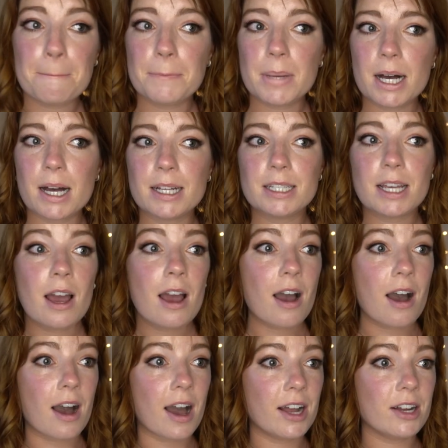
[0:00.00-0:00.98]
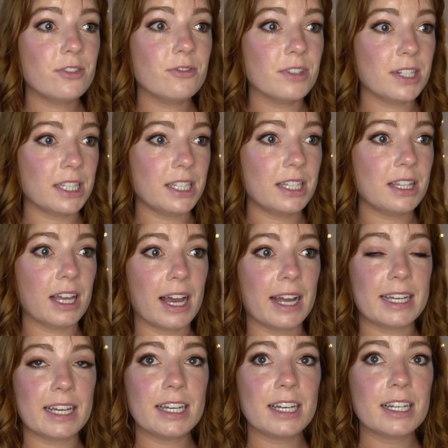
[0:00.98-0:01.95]
But I really
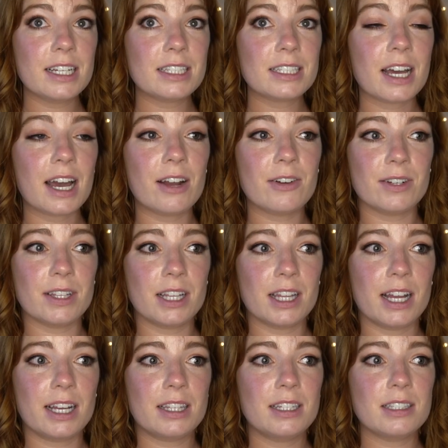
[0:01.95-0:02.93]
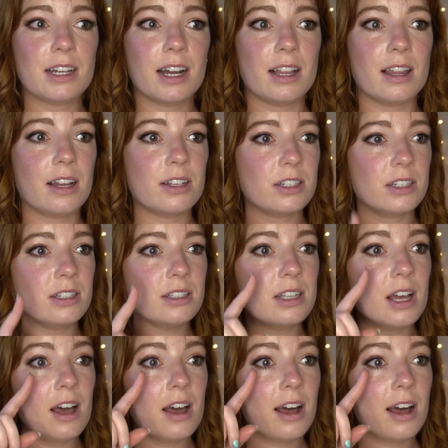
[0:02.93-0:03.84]
like it. I really like these eyelashes.